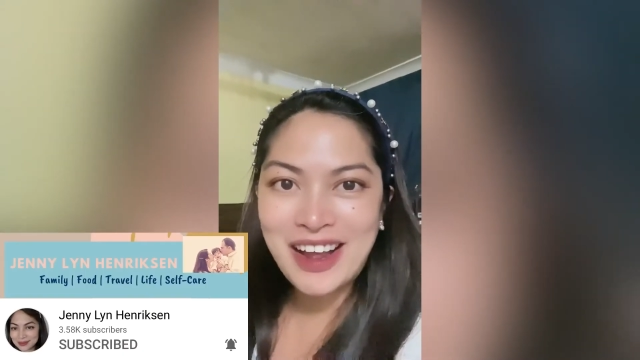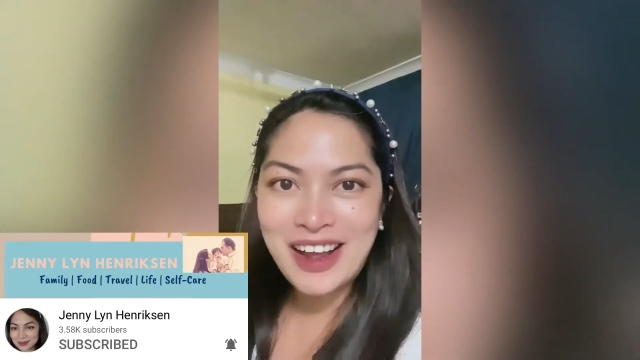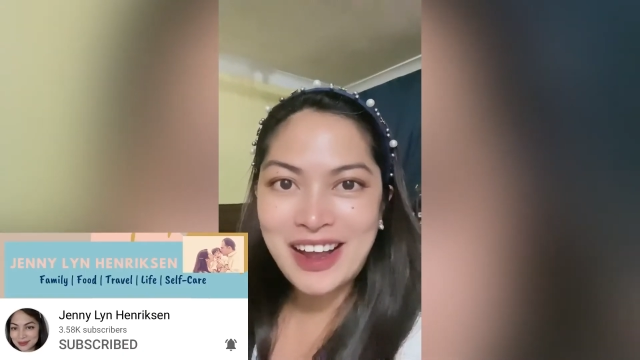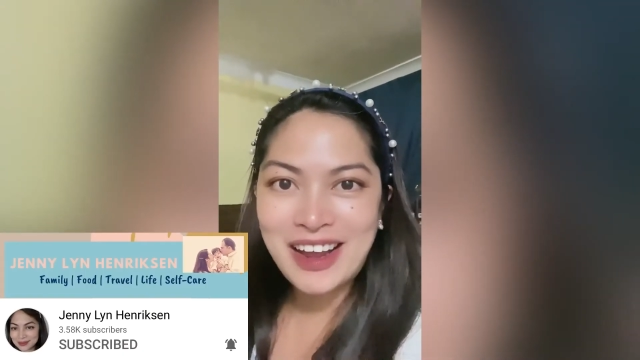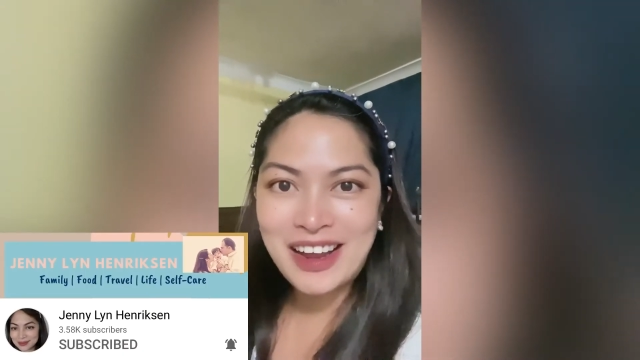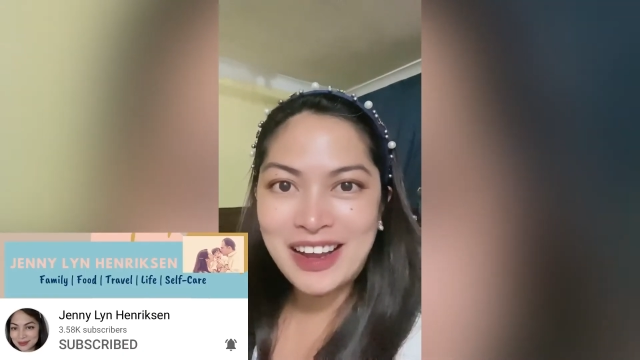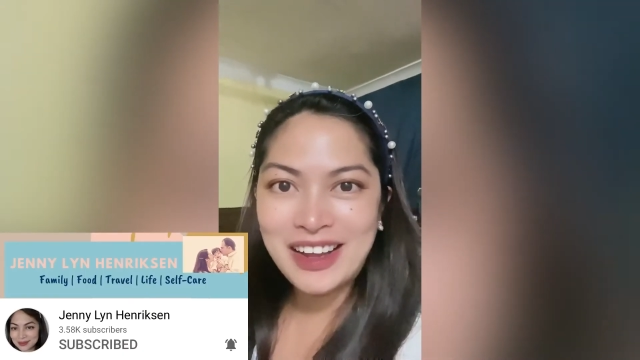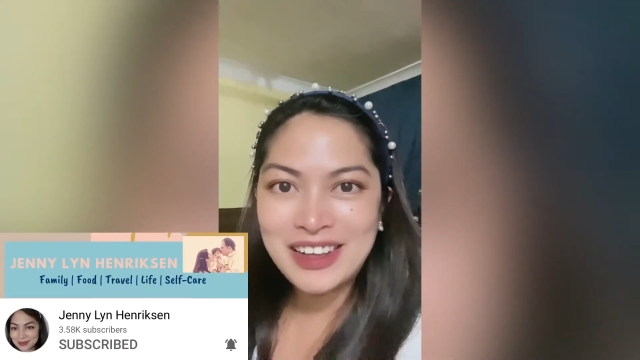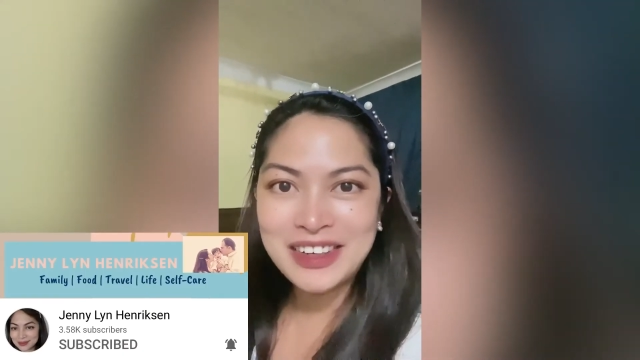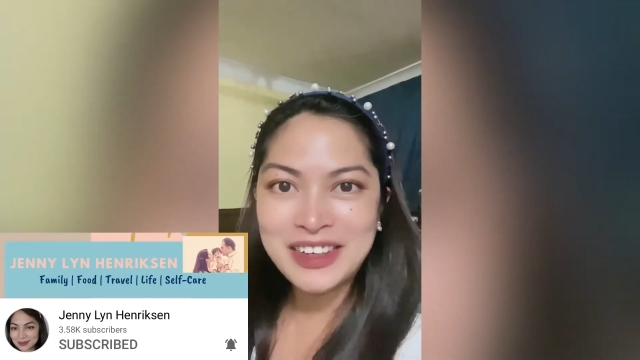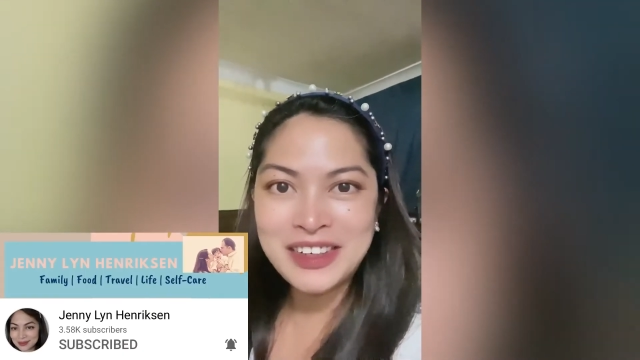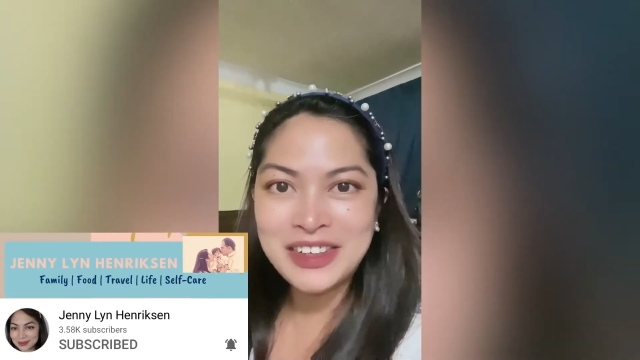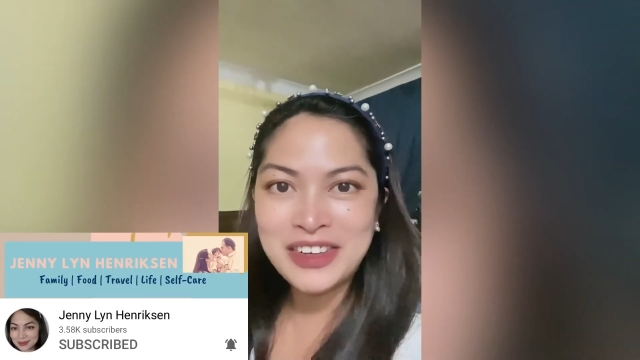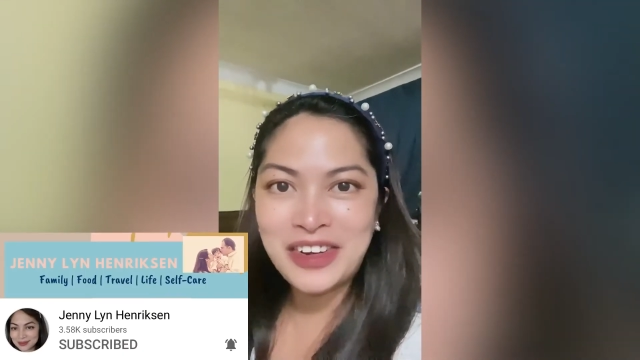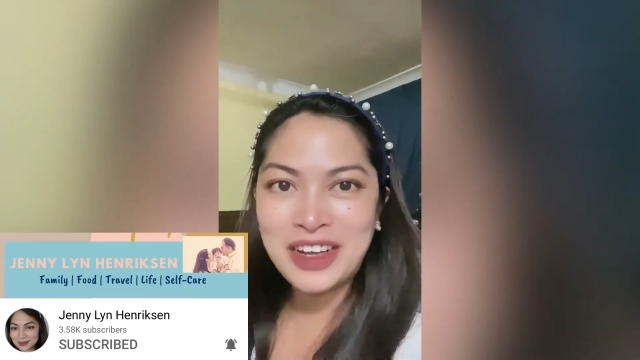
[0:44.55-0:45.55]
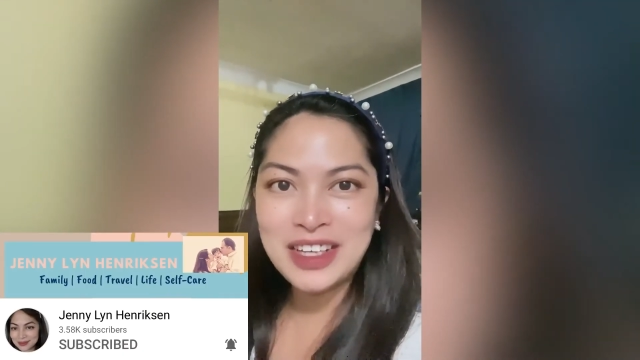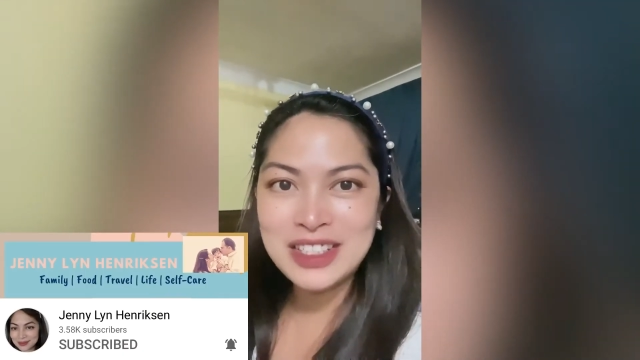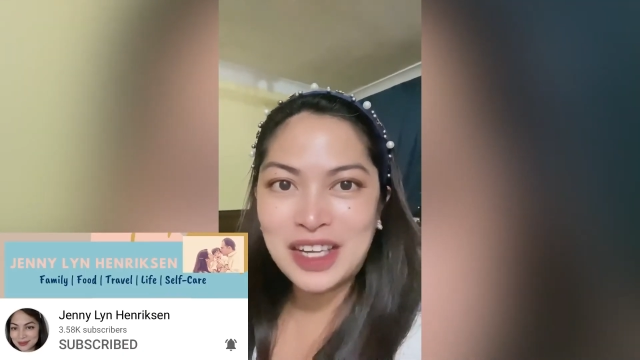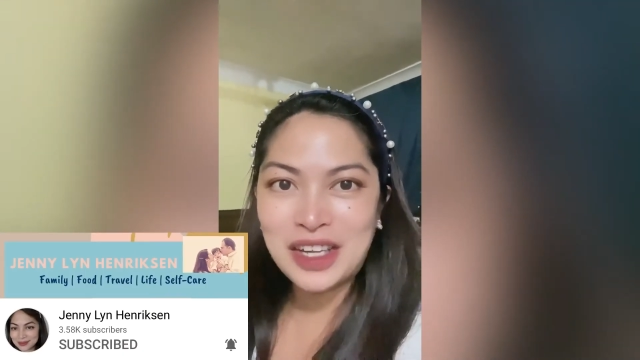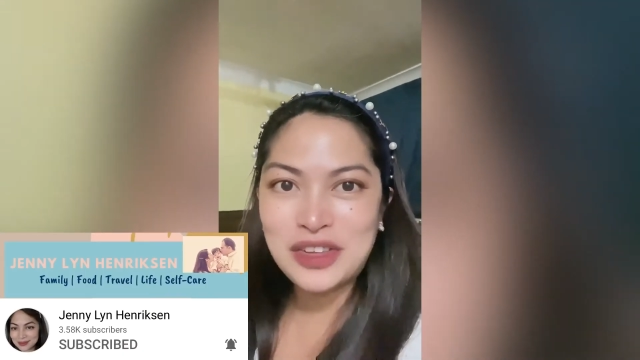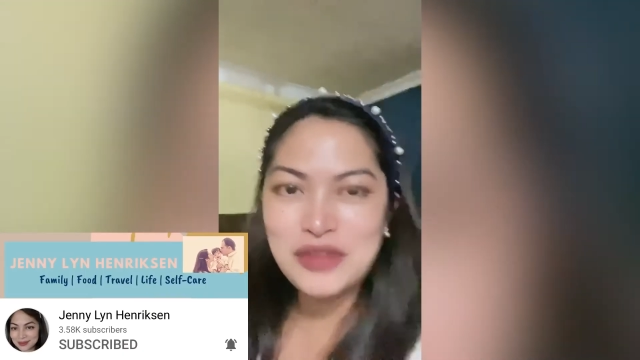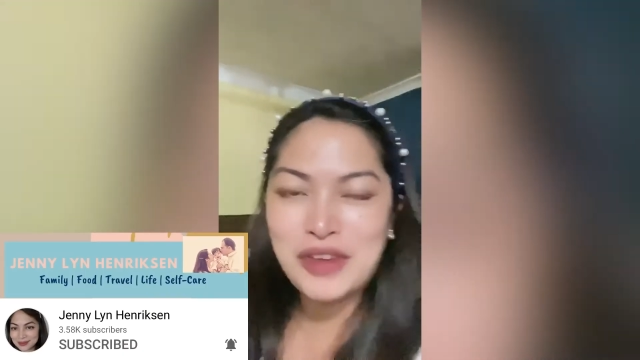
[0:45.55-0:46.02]
and Gurnoy's
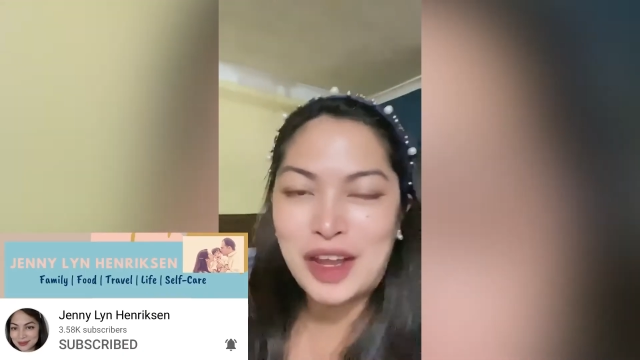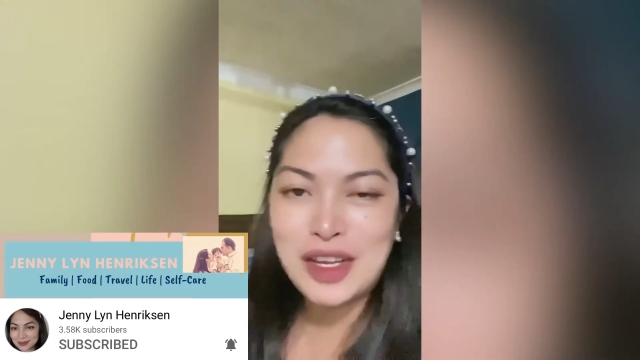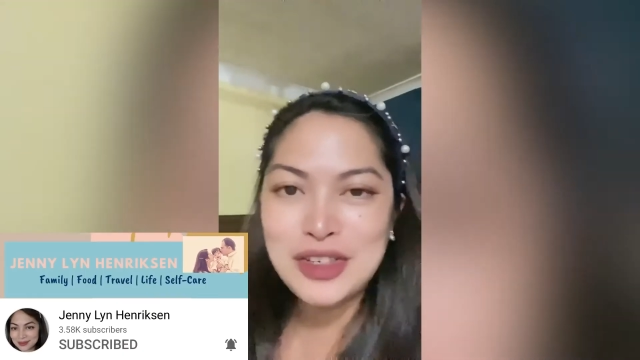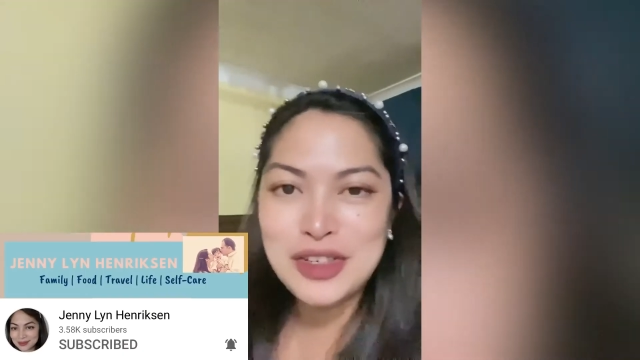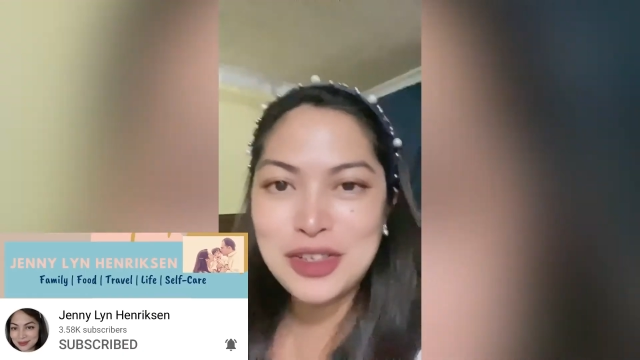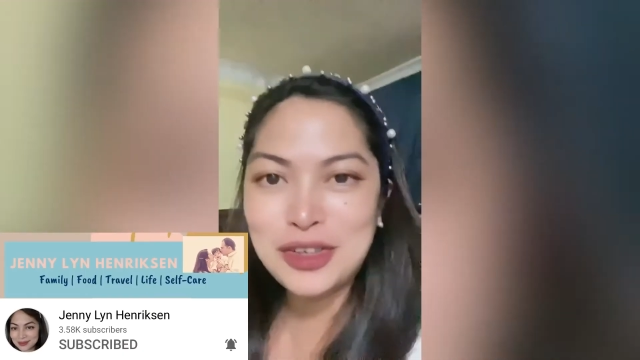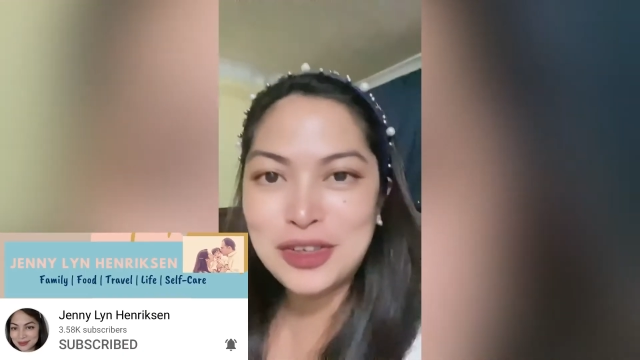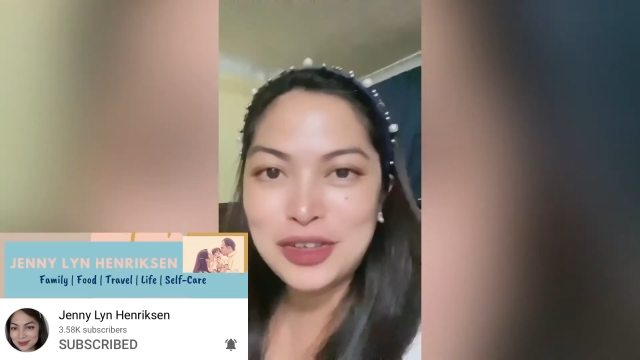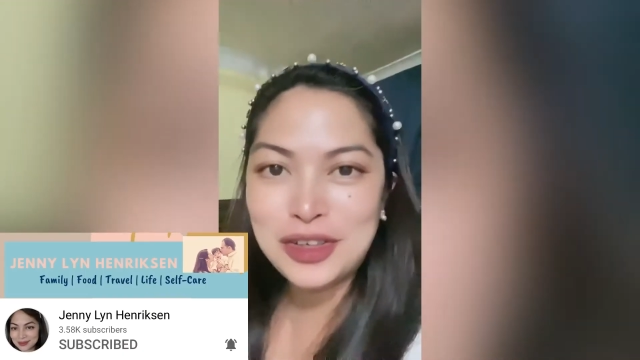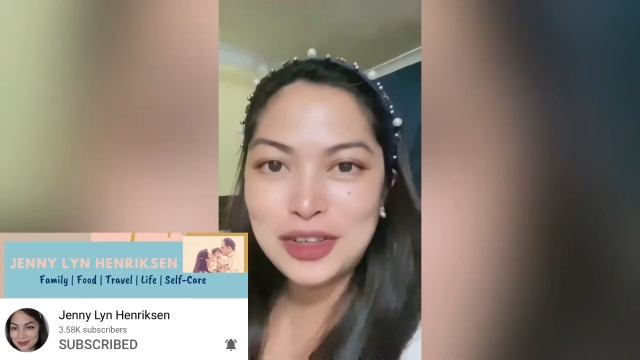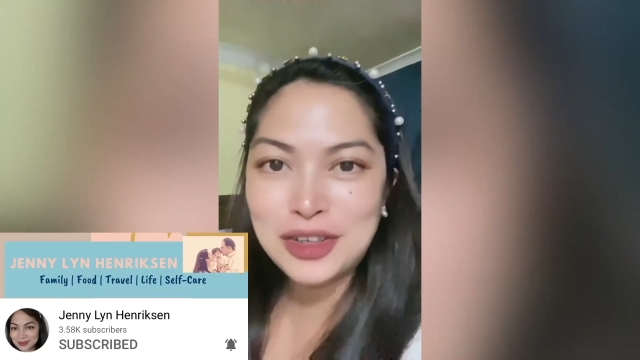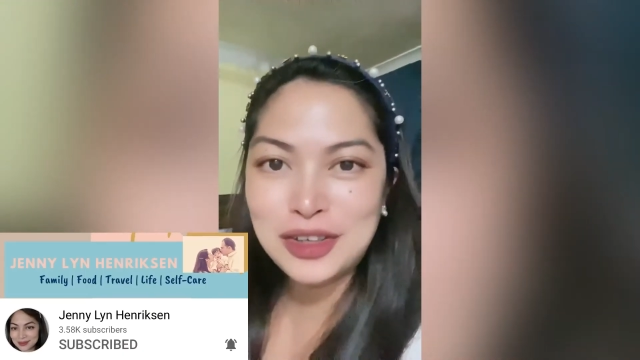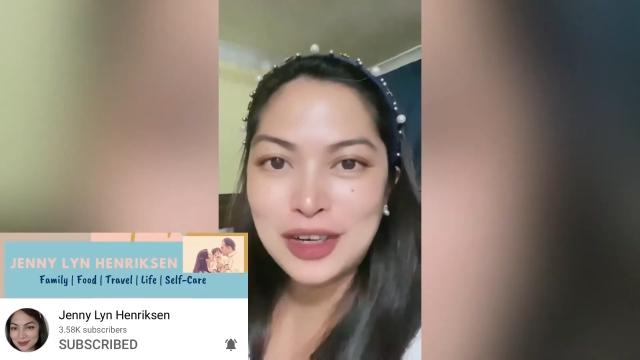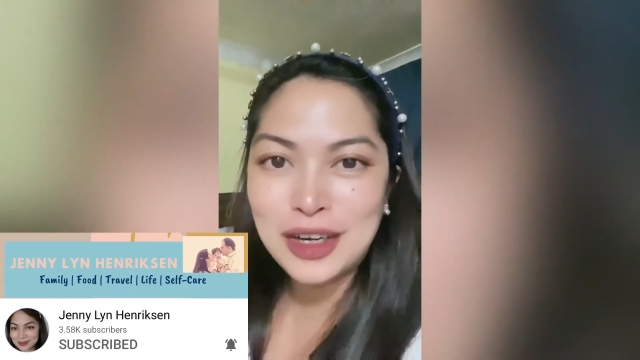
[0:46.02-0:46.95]
Adventure.